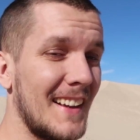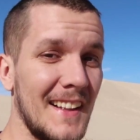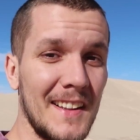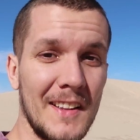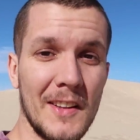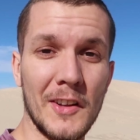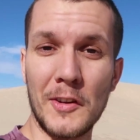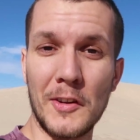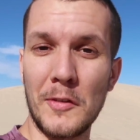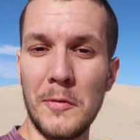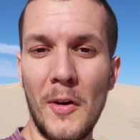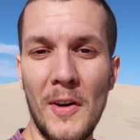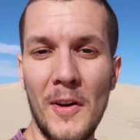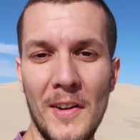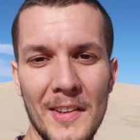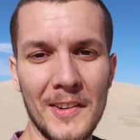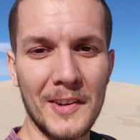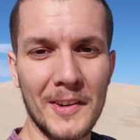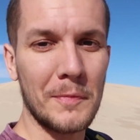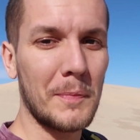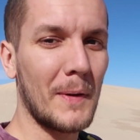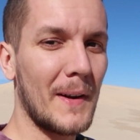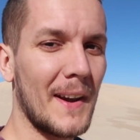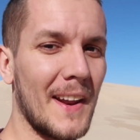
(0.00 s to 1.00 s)

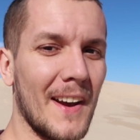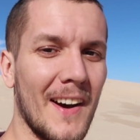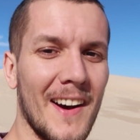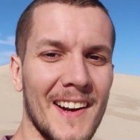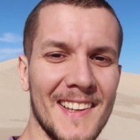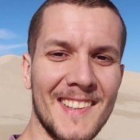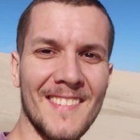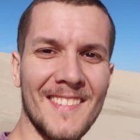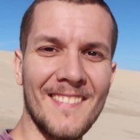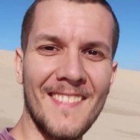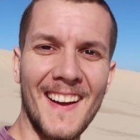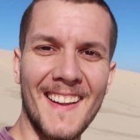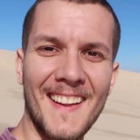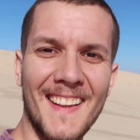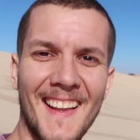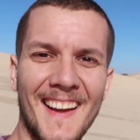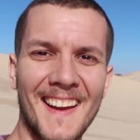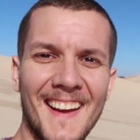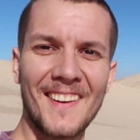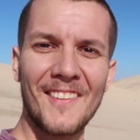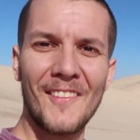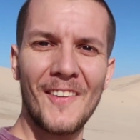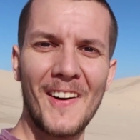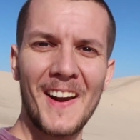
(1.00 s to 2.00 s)
Looks pretty awesome, man,
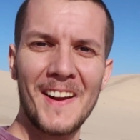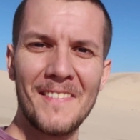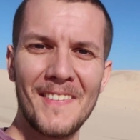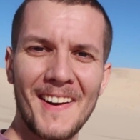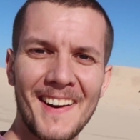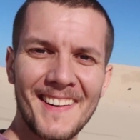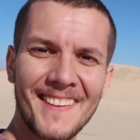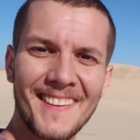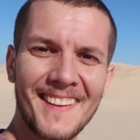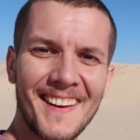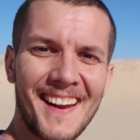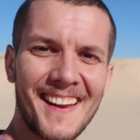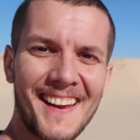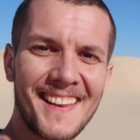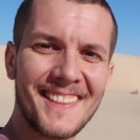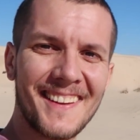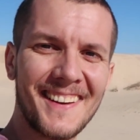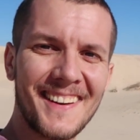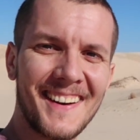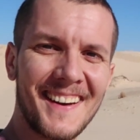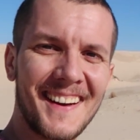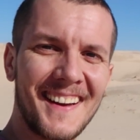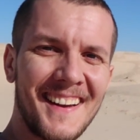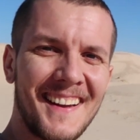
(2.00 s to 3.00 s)
like way better than I
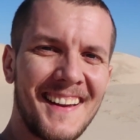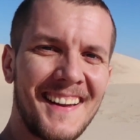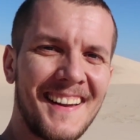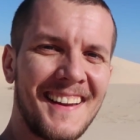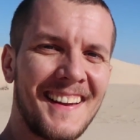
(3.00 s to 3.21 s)
thought.